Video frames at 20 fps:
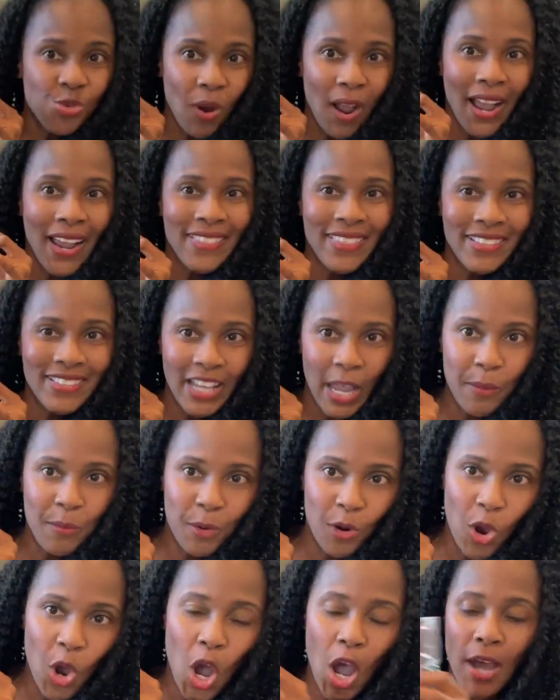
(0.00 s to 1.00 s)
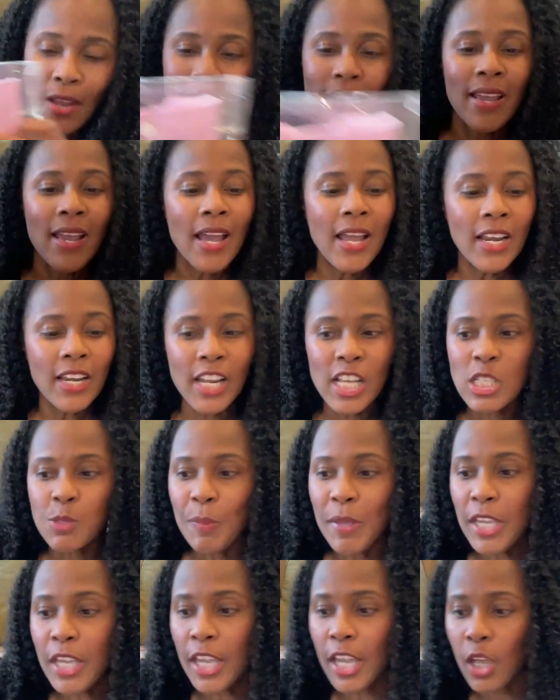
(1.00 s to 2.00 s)
try the diaper on. Let's
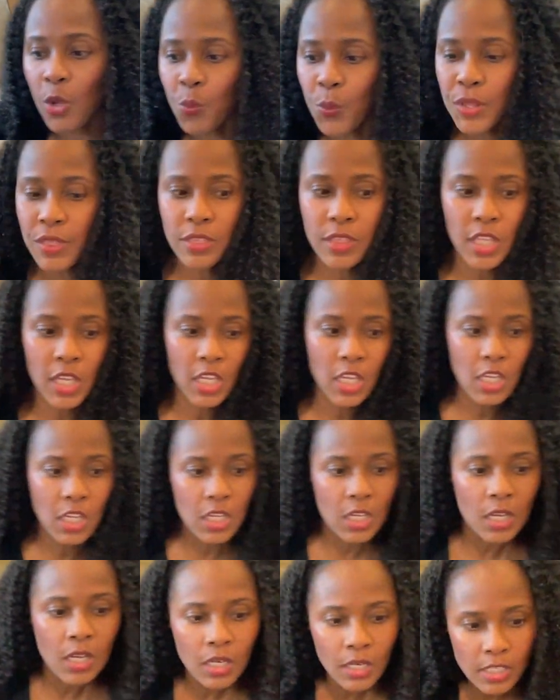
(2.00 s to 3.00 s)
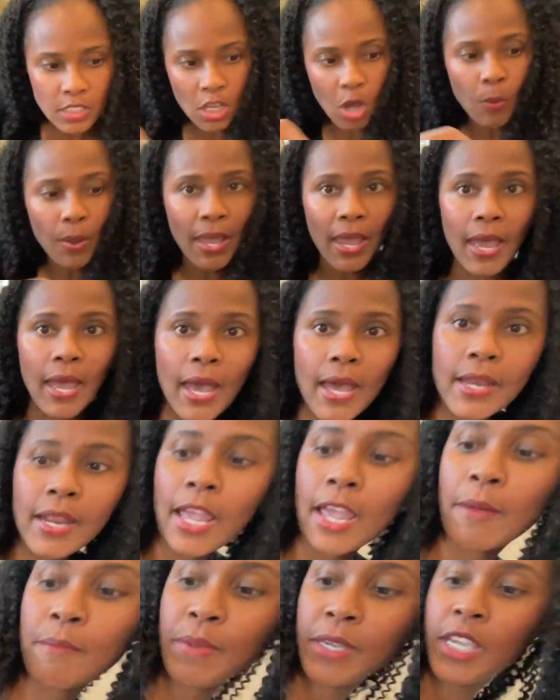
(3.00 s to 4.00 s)
begin with the, let's go ahead and